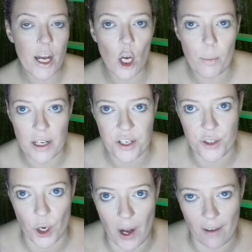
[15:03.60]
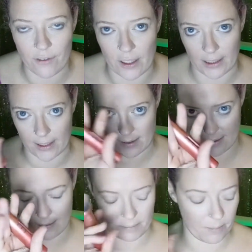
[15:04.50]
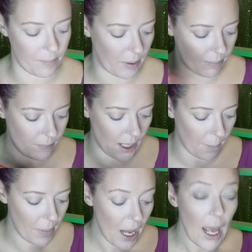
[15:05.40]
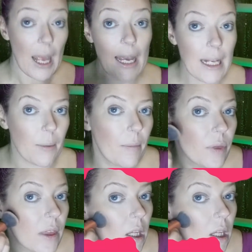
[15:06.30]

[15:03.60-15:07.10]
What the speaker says: I know brushes don't have feelings, but Anyway,